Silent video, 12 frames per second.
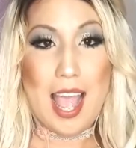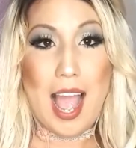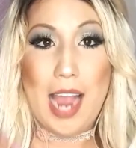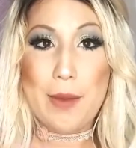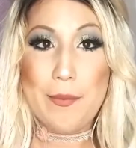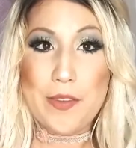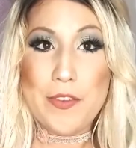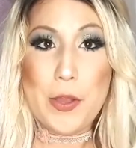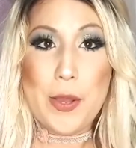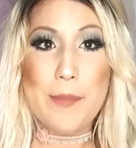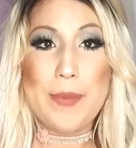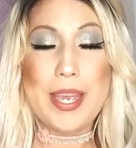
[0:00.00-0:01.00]
I review
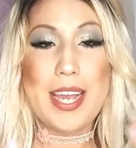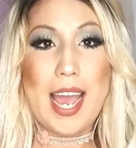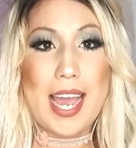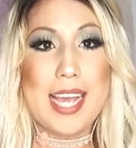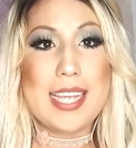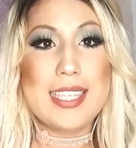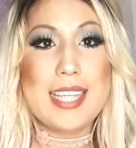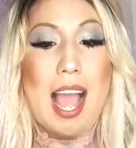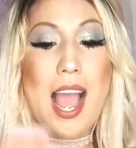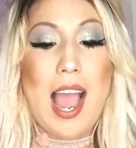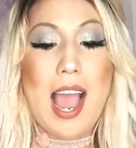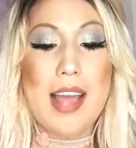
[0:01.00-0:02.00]
it because
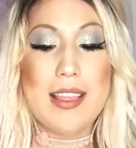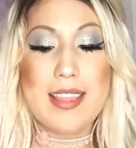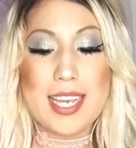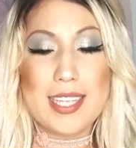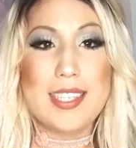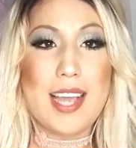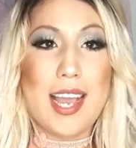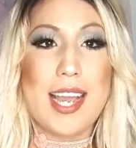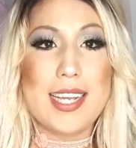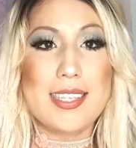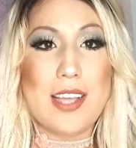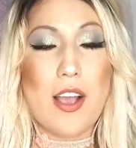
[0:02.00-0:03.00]
these
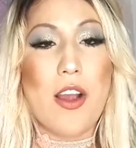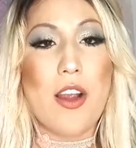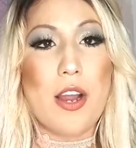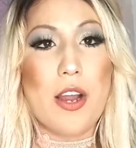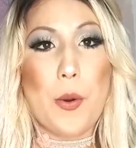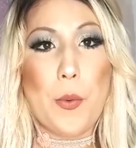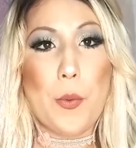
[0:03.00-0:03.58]
guys are